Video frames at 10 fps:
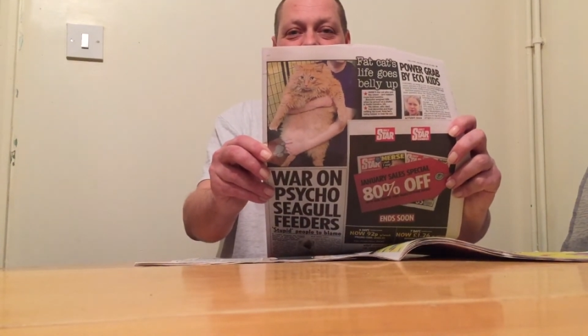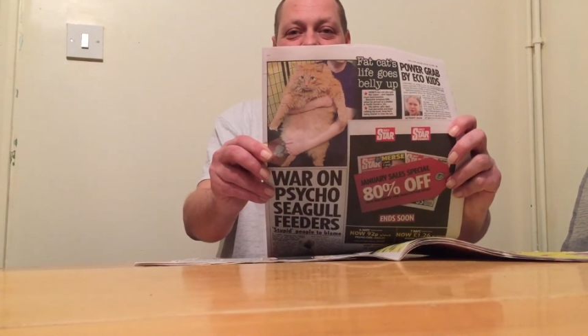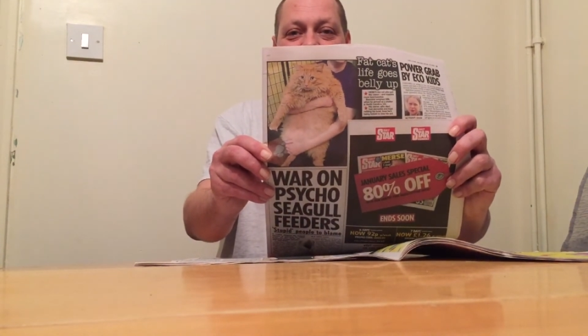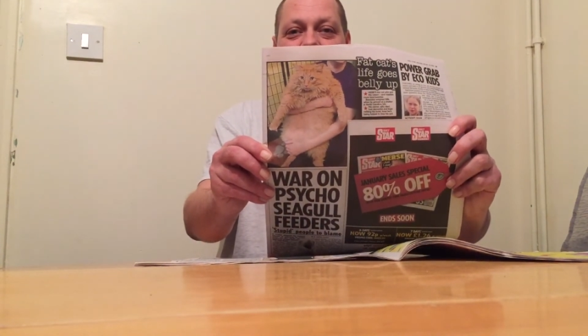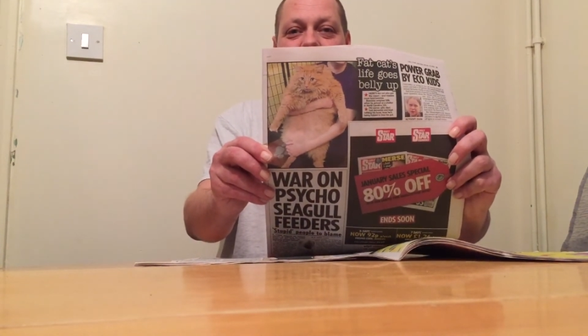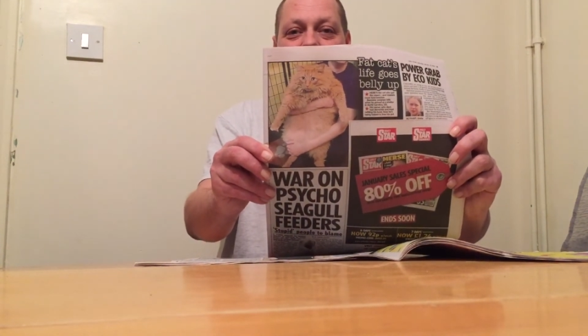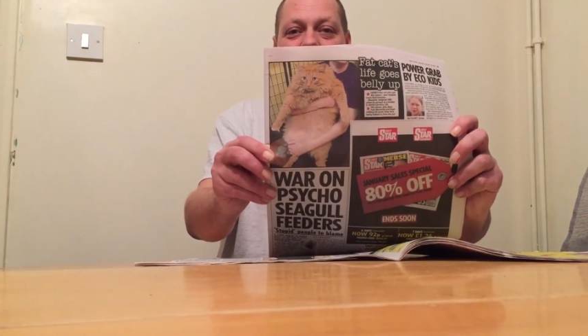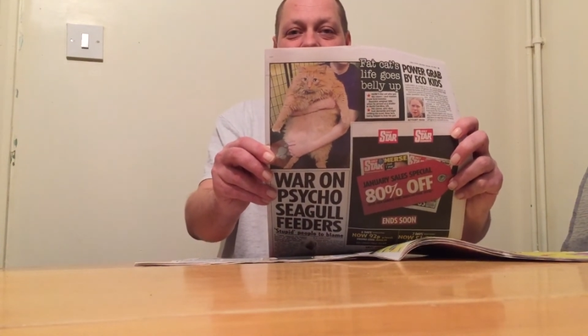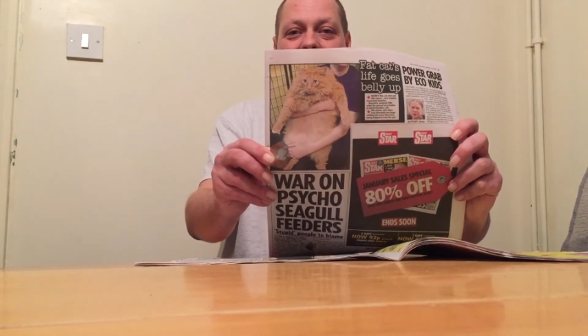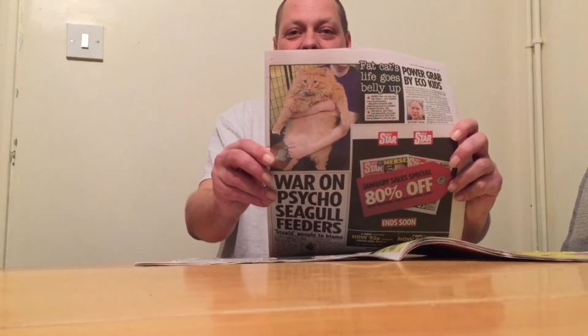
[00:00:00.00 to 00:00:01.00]
That is
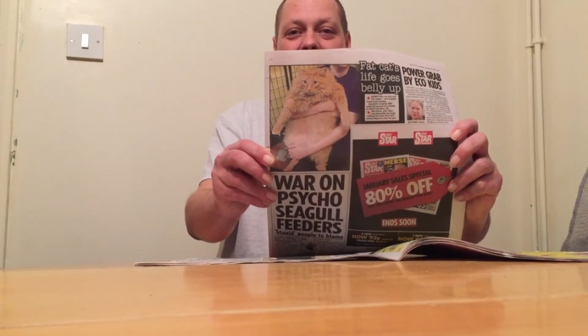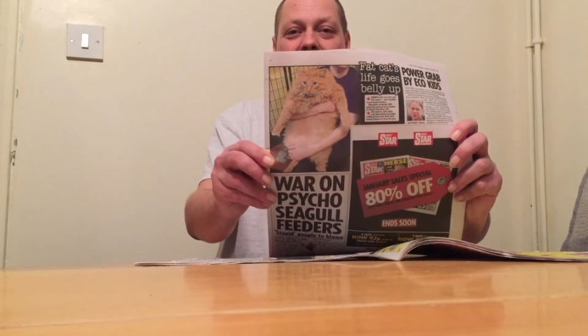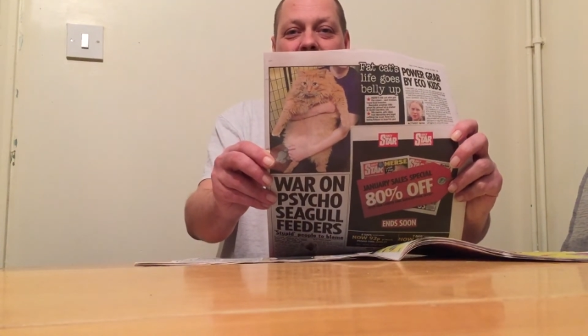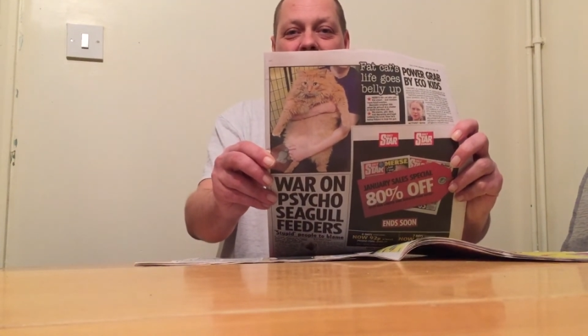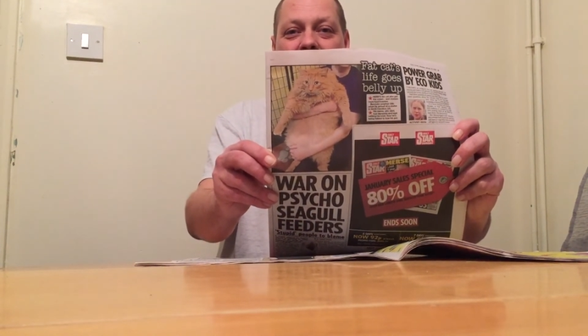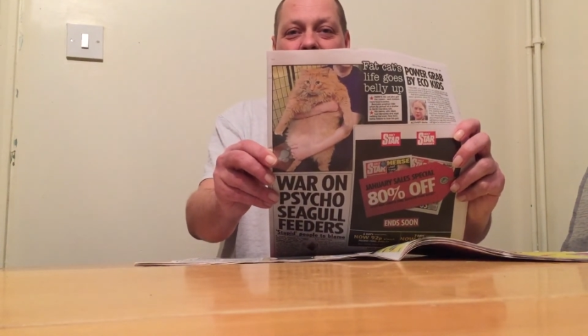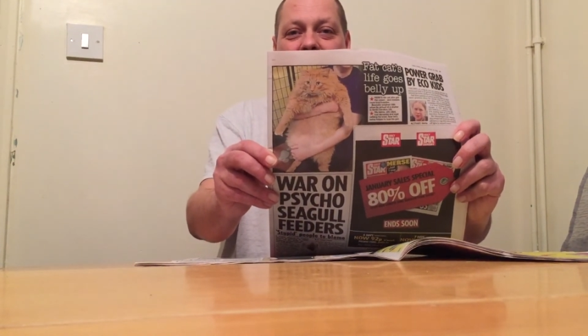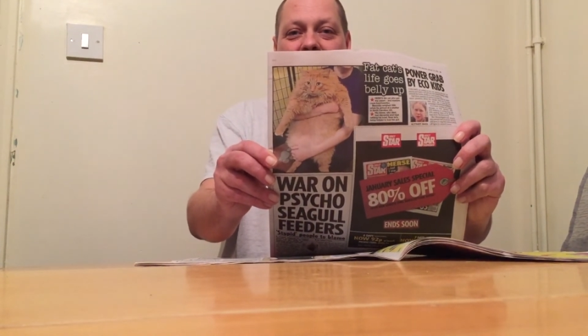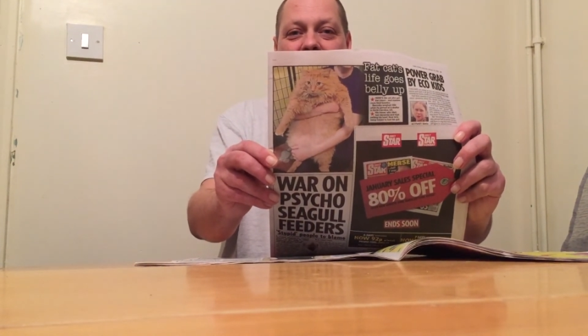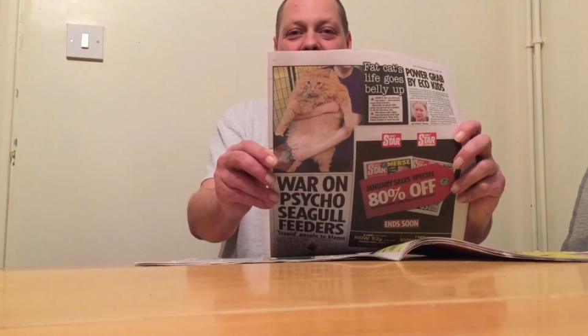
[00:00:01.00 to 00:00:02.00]
one
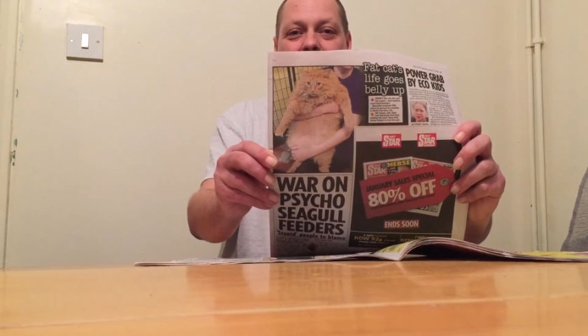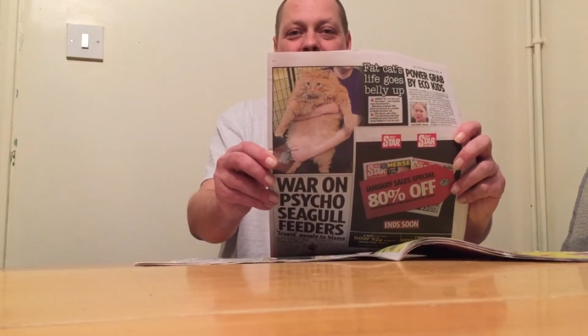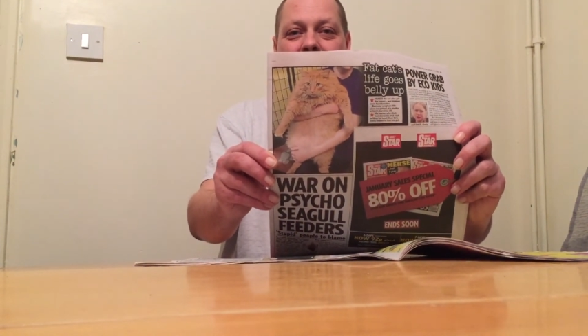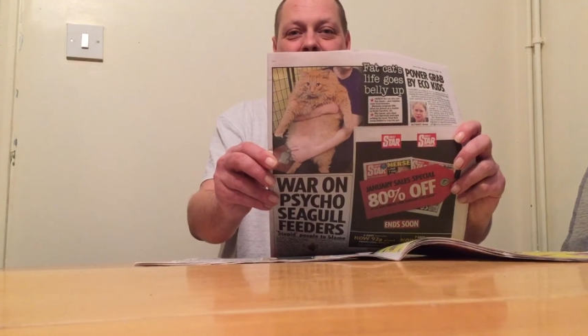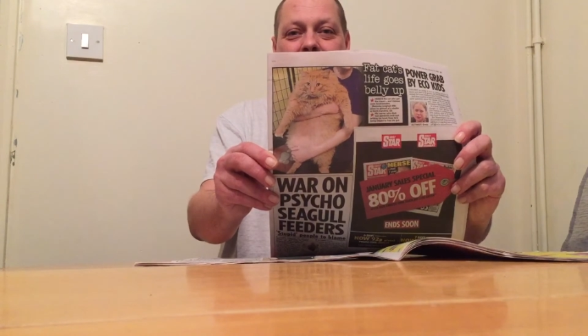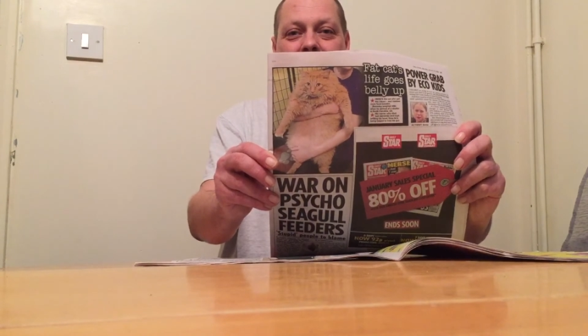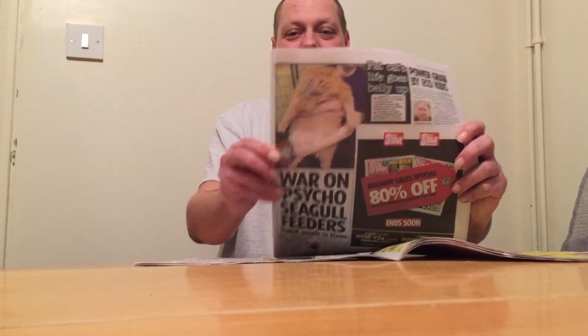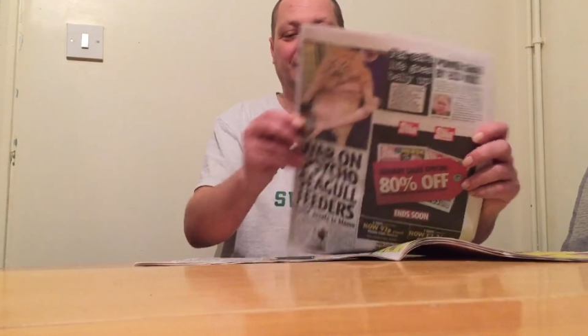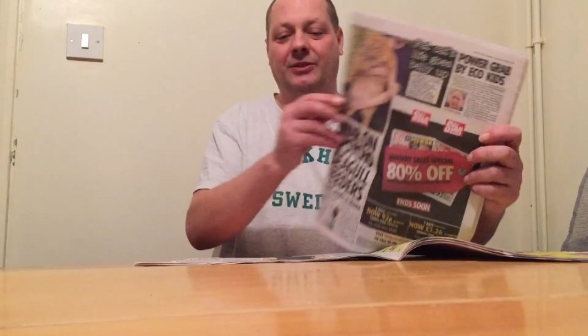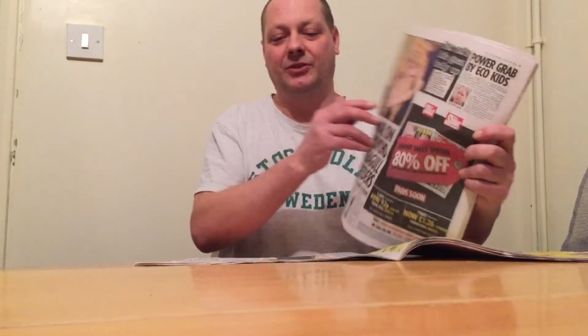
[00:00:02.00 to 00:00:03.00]
overweight cat, man.
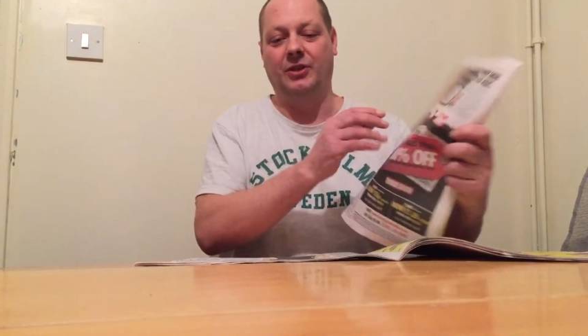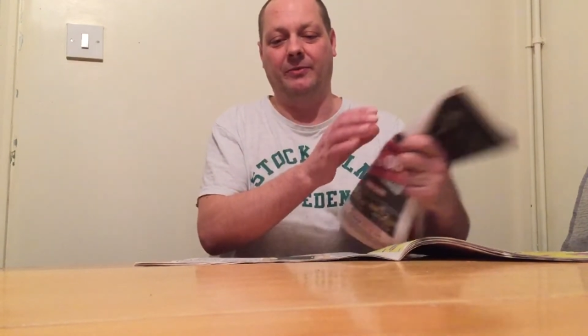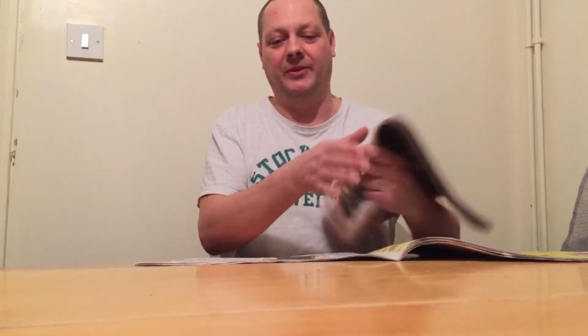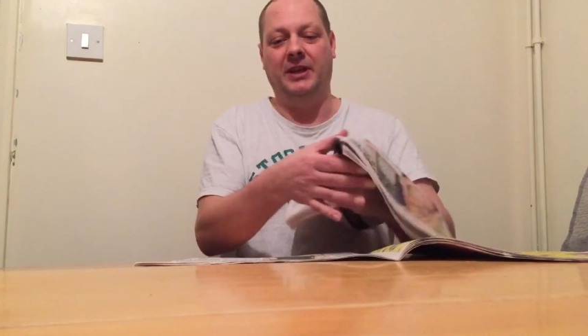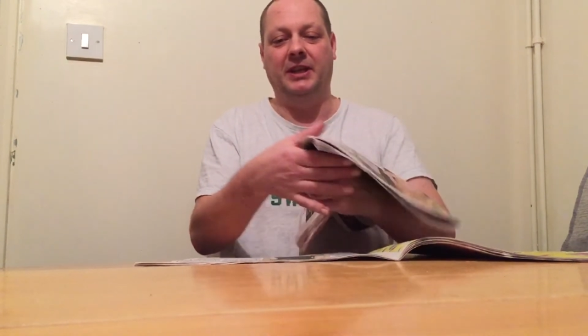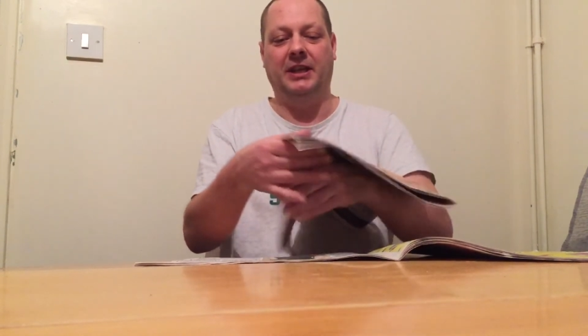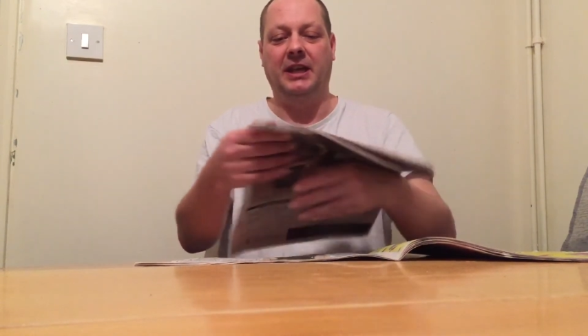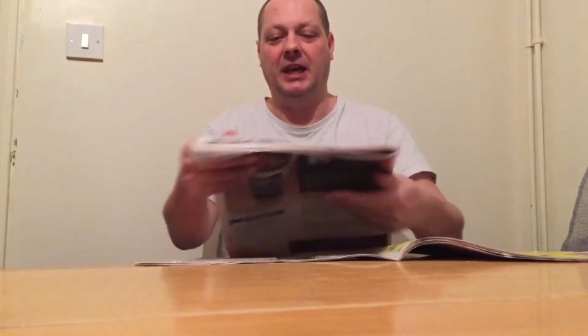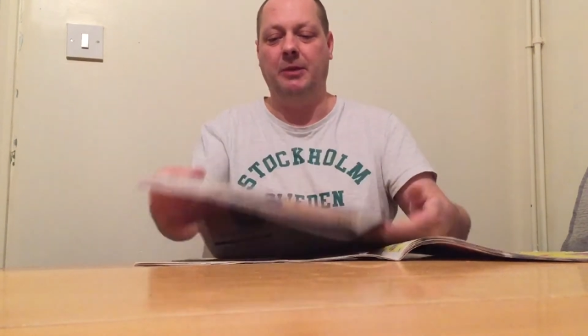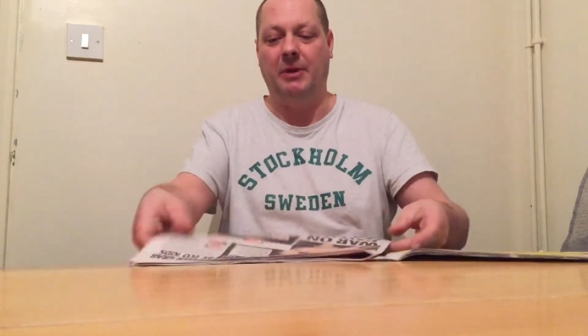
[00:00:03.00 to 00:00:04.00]
Stop feeding the
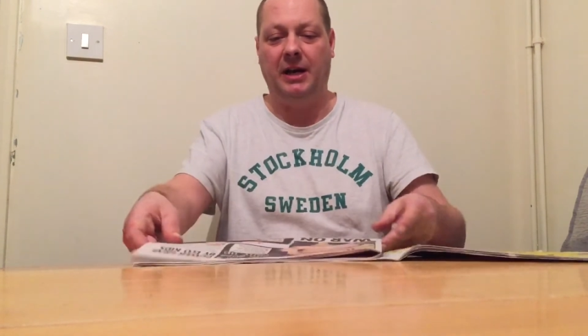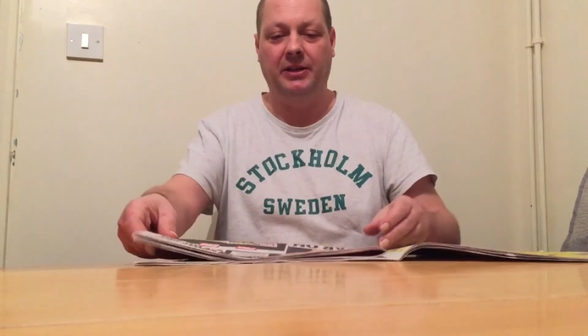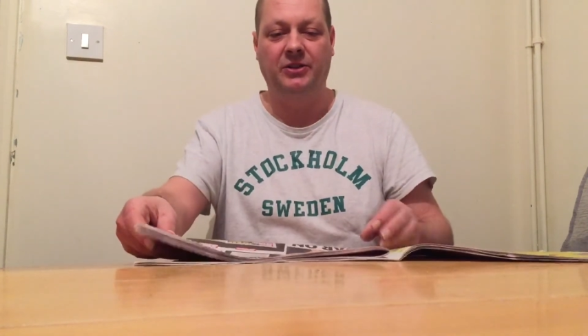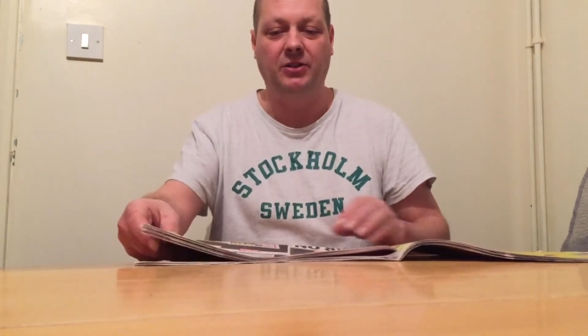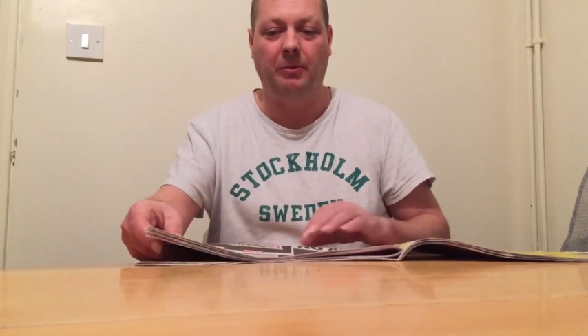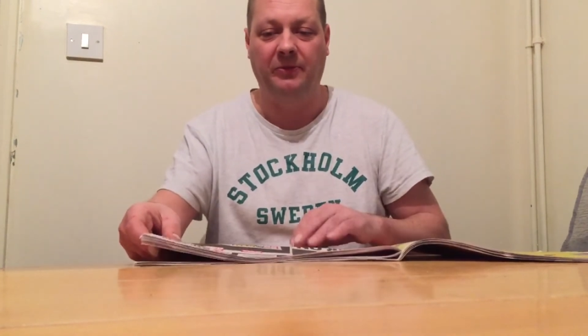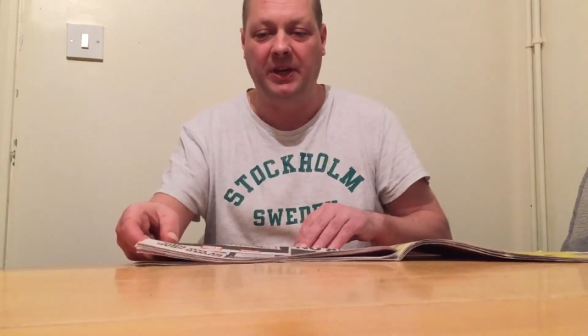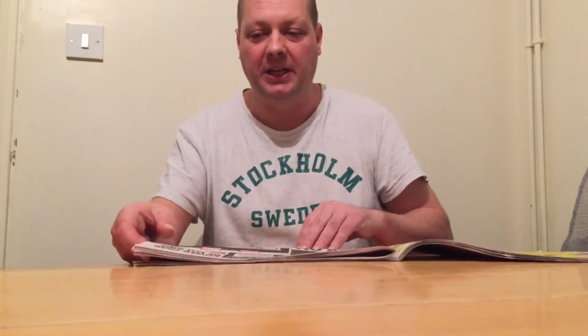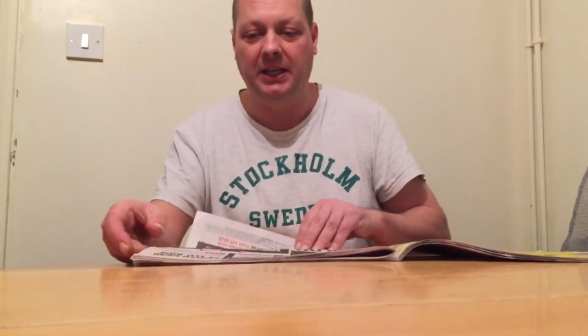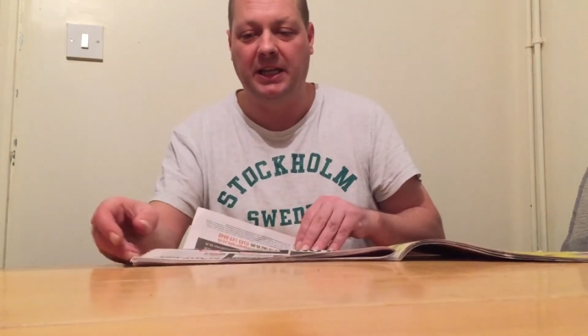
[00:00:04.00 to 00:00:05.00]
kitty, man. Stop
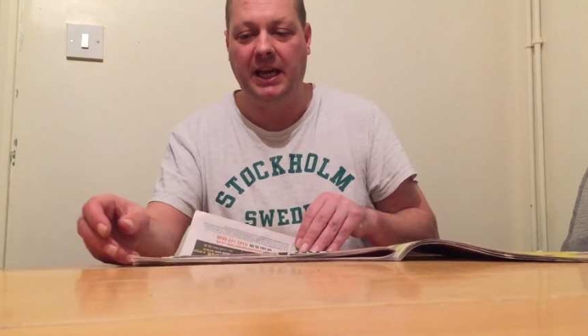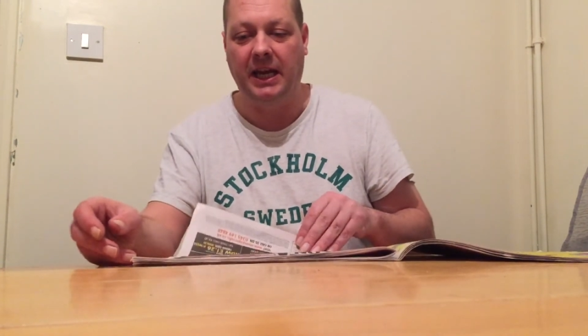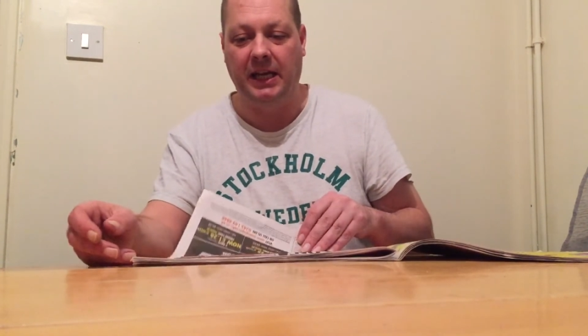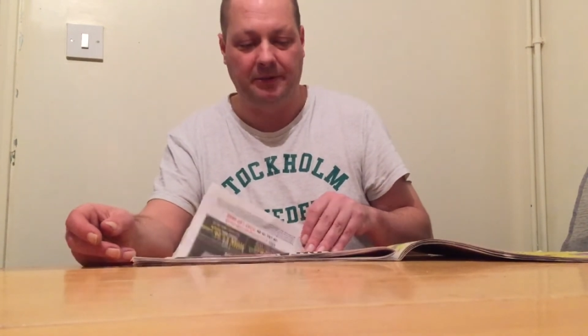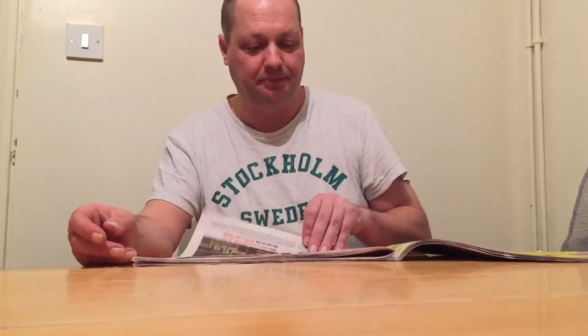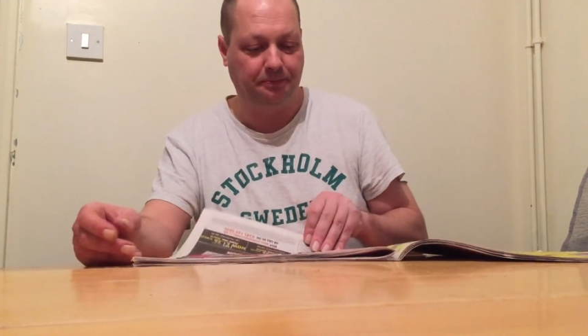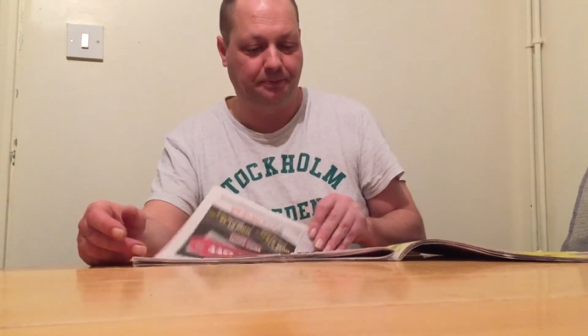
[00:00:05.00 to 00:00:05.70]
feeding the kitty.